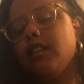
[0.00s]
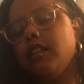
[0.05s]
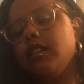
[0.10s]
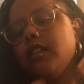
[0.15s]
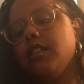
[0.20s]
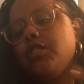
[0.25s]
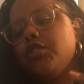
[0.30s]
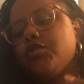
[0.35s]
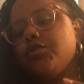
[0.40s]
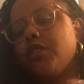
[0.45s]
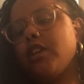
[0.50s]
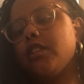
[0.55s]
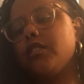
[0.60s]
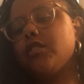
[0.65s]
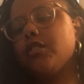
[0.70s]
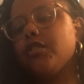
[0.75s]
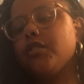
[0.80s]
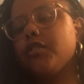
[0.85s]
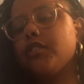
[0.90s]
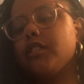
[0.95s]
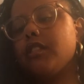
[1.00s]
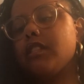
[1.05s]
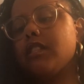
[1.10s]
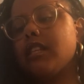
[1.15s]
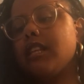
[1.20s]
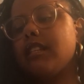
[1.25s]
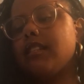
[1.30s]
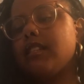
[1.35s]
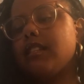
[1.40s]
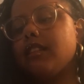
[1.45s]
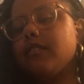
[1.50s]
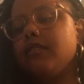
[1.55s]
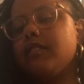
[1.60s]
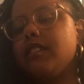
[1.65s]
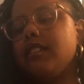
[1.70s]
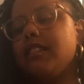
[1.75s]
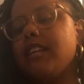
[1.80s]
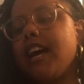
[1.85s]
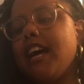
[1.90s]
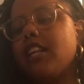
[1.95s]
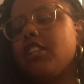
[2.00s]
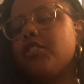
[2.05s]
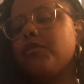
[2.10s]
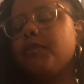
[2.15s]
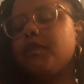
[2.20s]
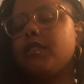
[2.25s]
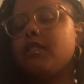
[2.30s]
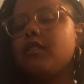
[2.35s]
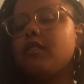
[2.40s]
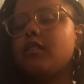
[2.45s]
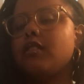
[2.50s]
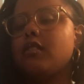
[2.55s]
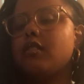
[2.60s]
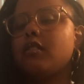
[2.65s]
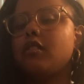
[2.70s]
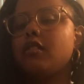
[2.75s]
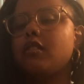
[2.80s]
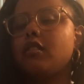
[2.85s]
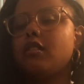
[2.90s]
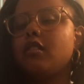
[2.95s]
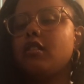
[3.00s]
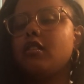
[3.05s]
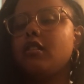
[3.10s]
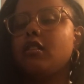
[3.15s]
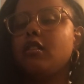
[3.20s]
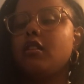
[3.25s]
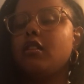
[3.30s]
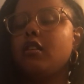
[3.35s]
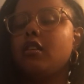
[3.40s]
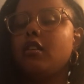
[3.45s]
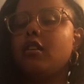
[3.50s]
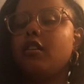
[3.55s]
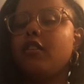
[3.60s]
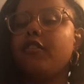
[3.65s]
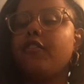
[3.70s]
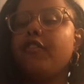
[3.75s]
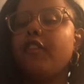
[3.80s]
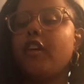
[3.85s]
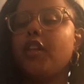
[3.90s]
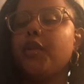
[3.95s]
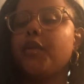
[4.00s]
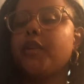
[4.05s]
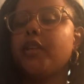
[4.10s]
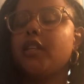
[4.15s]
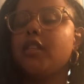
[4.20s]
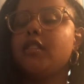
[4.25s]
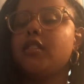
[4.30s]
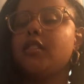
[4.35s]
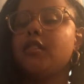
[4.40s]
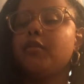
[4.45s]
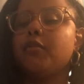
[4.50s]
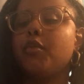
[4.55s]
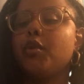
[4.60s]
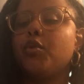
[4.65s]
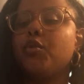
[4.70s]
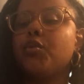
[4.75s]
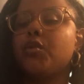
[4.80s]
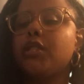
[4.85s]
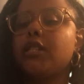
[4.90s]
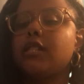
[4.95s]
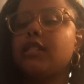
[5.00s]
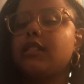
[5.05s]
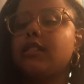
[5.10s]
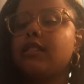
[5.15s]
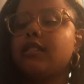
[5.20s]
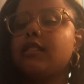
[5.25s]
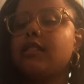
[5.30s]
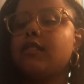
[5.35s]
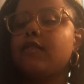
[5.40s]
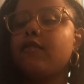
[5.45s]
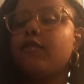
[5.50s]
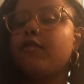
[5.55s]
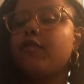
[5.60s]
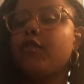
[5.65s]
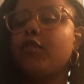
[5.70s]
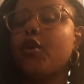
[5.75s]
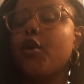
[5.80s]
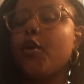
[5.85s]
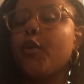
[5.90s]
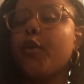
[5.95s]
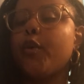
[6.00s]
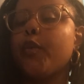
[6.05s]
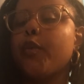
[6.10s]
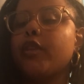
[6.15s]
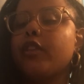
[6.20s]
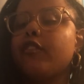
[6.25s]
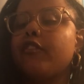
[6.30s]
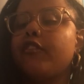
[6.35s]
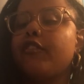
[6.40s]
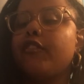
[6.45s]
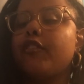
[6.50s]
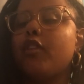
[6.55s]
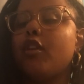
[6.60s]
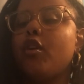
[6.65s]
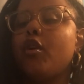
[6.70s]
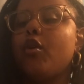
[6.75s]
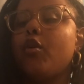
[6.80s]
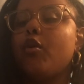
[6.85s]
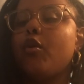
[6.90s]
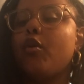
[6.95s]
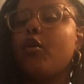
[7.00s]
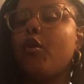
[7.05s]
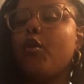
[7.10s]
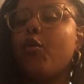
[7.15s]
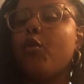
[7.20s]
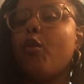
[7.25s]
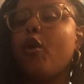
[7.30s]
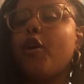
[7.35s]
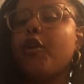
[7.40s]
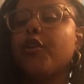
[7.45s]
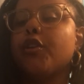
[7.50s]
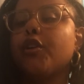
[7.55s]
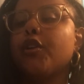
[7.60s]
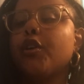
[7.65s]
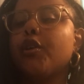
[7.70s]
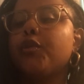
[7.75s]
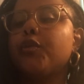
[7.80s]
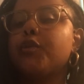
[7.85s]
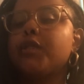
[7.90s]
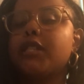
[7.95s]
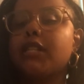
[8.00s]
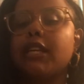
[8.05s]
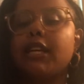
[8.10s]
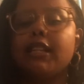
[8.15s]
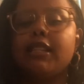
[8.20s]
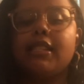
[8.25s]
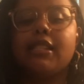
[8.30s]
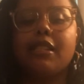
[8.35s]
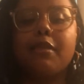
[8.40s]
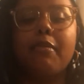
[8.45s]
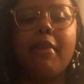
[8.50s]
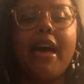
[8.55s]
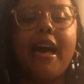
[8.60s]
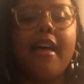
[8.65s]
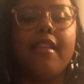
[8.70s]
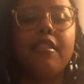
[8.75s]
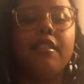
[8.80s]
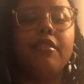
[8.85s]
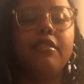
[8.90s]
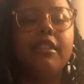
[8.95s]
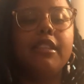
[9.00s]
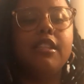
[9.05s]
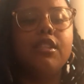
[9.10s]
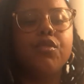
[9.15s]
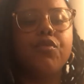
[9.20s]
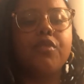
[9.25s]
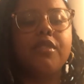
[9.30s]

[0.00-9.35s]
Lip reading: He's trying to learn this lesson of detachment, of following his emotions, going with the flow. Water goes against the path of least